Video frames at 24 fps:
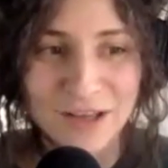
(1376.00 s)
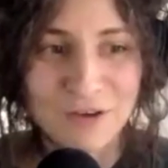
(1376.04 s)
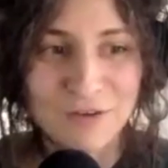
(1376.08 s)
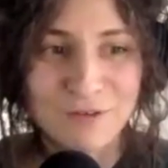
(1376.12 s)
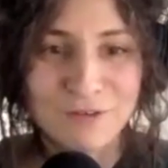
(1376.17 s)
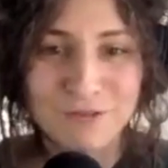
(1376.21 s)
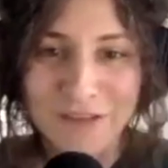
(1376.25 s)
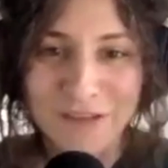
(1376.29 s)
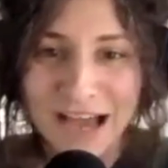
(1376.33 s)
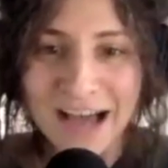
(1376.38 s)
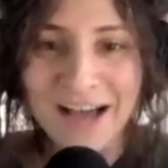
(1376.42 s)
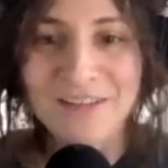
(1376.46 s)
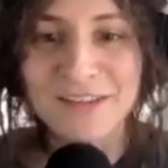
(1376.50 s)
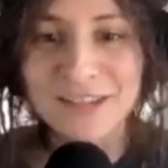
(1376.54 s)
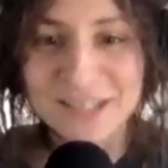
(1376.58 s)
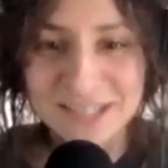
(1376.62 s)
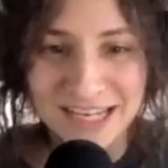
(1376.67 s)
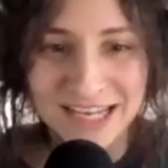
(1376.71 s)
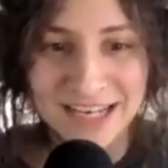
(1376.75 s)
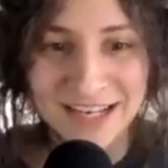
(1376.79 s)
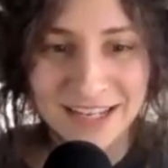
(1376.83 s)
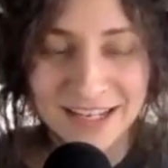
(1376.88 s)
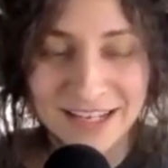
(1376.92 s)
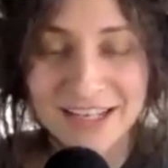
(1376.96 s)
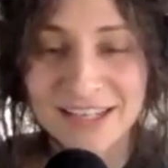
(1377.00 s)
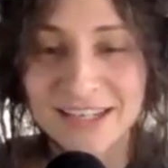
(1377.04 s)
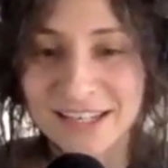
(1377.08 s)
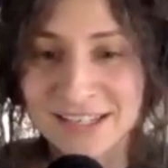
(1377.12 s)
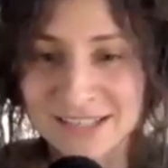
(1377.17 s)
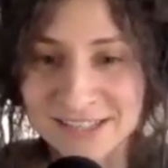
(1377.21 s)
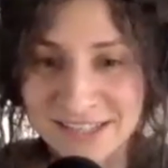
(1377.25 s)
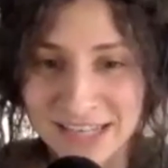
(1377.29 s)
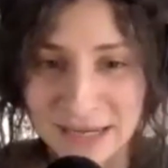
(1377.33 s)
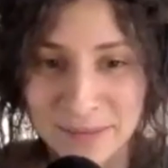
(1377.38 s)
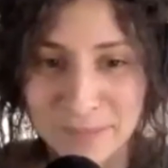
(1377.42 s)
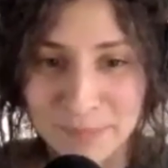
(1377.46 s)
Validating an
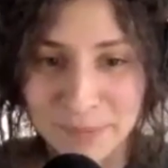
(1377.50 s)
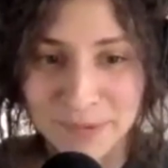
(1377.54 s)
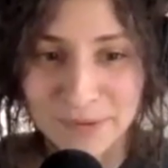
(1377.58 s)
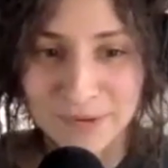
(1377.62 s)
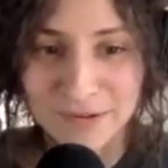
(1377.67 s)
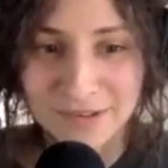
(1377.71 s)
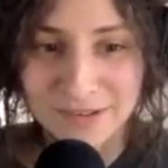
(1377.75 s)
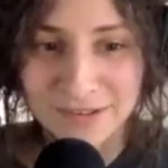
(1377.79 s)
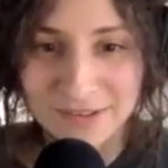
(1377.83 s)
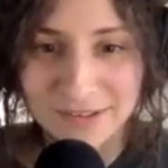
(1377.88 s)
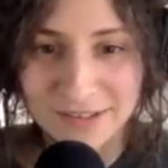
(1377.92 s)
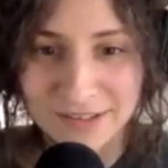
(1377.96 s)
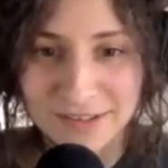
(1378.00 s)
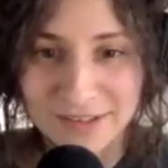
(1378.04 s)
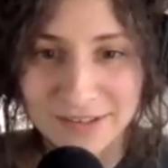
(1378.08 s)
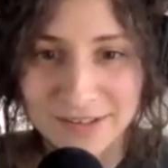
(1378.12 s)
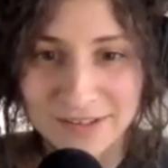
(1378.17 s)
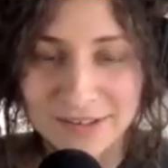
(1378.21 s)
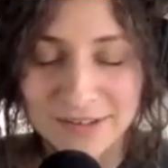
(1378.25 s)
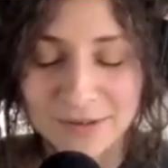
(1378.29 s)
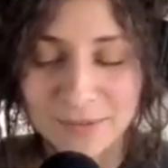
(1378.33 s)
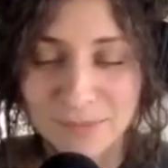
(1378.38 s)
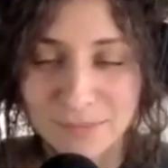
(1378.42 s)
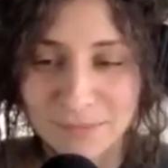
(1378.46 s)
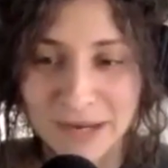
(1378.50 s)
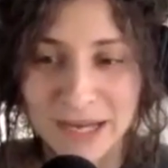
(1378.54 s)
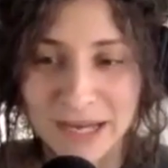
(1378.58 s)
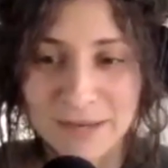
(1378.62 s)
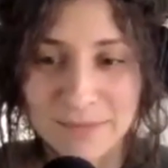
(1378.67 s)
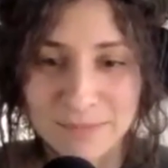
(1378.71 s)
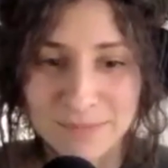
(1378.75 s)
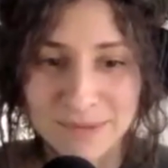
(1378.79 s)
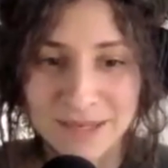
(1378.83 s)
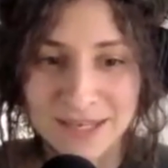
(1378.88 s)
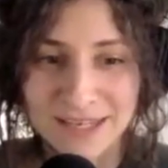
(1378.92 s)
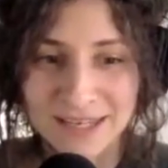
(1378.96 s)
example
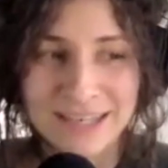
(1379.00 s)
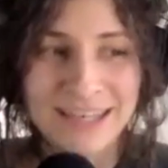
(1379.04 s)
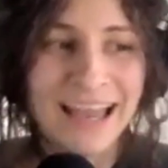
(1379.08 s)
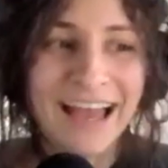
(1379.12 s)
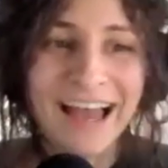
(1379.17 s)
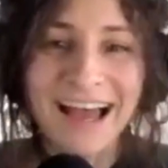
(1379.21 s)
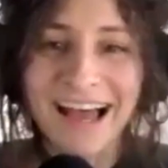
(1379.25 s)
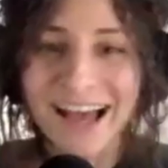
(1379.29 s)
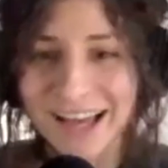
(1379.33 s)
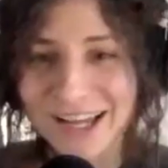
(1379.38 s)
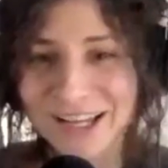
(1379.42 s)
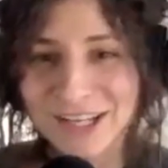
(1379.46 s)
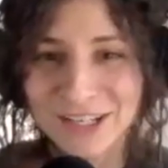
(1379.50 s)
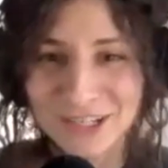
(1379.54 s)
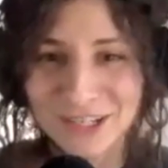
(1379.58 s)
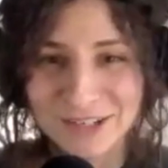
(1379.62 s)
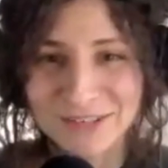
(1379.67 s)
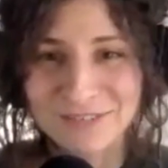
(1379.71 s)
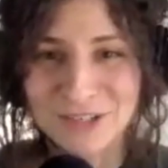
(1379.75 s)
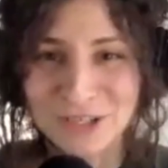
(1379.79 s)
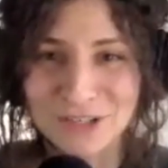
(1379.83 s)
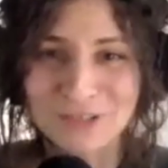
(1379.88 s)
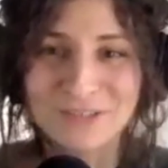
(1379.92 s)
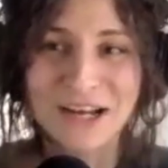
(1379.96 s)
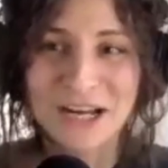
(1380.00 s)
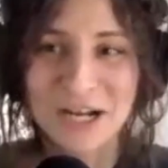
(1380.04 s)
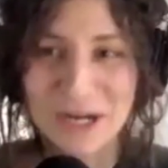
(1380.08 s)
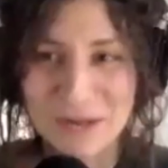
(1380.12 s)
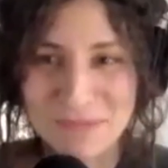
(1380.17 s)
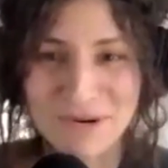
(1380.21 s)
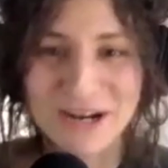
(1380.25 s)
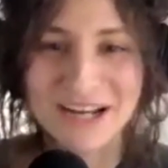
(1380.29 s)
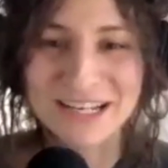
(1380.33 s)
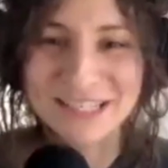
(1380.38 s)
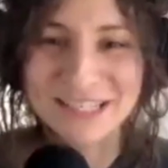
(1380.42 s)
might be, you're right. Our price